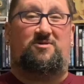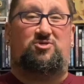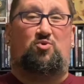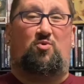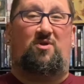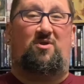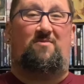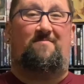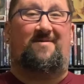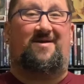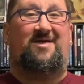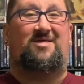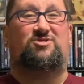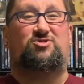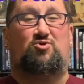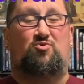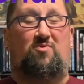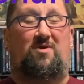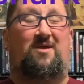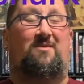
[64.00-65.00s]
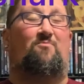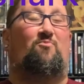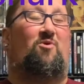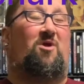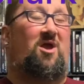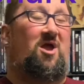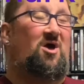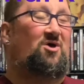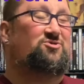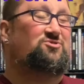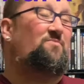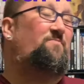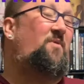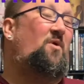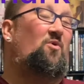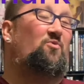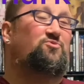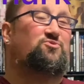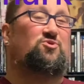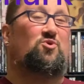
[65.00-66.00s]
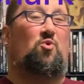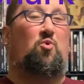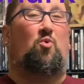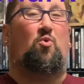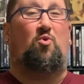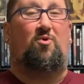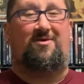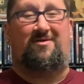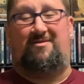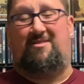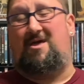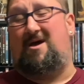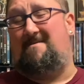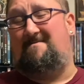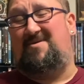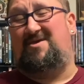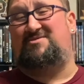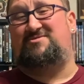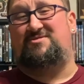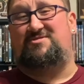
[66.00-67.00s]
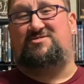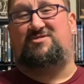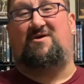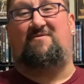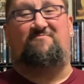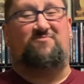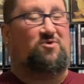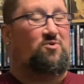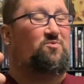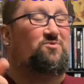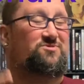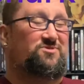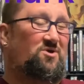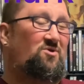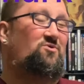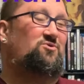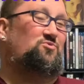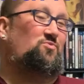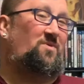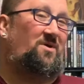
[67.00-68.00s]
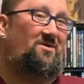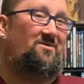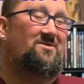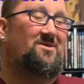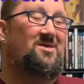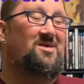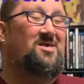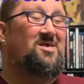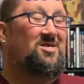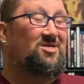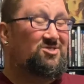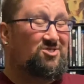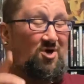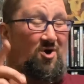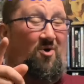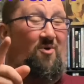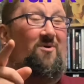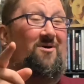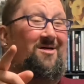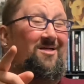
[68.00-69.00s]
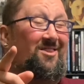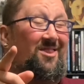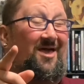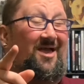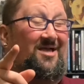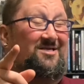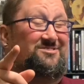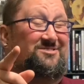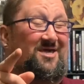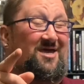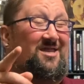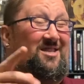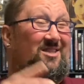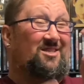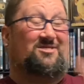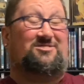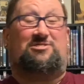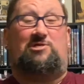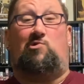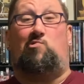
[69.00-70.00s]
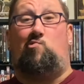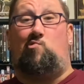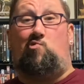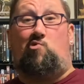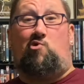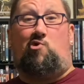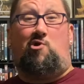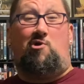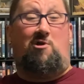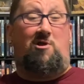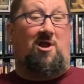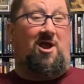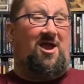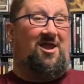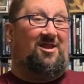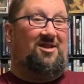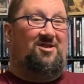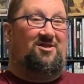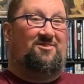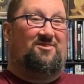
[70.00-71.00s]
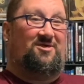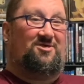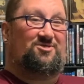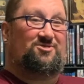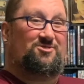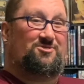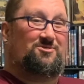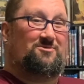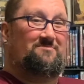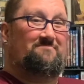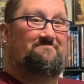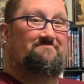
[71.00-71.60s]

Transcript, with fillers: Twitter, my Instagram, where I also post cool and amazing stuff too is there as well. So, like I said, let's get right into this.